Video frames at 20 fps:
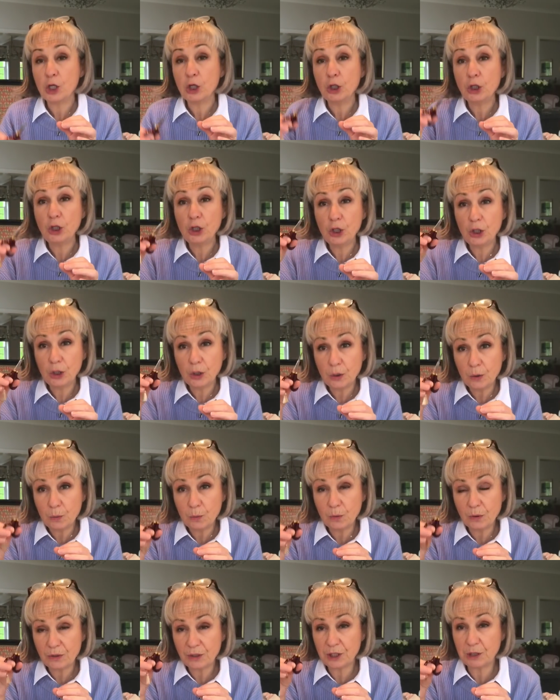you
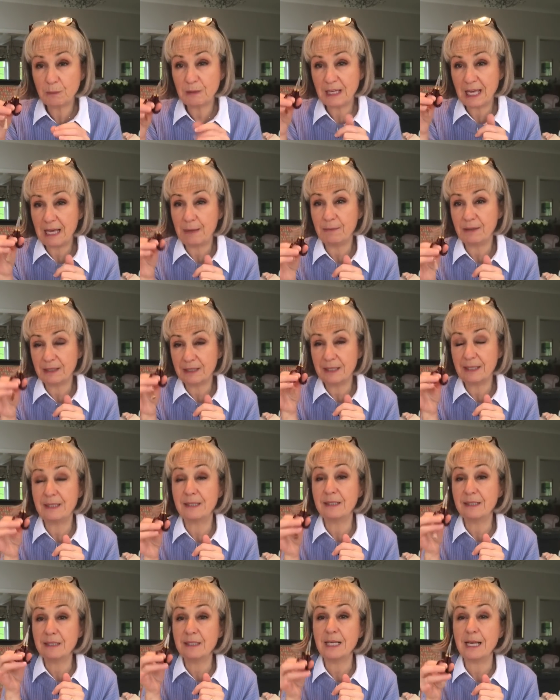want to be able to
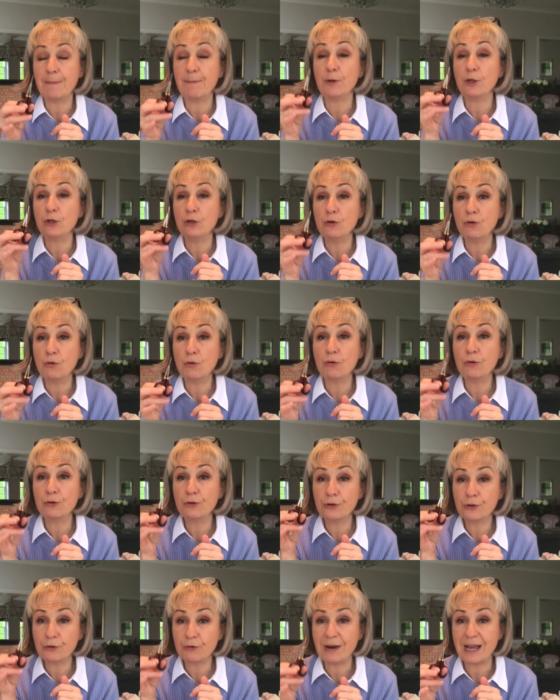snip your
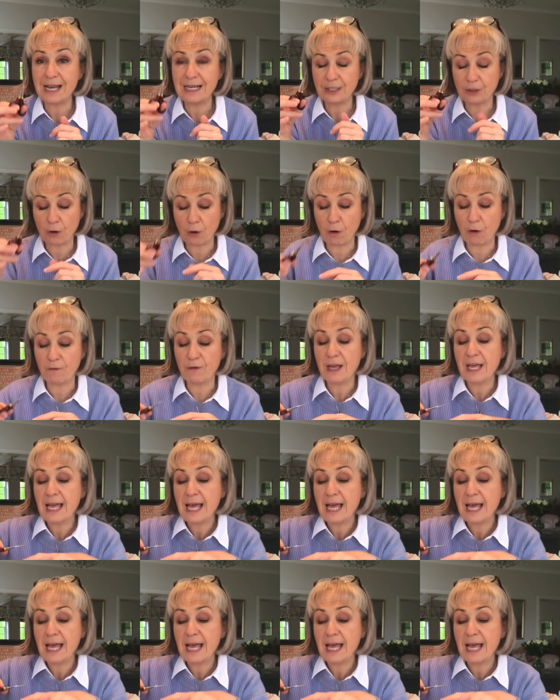thread off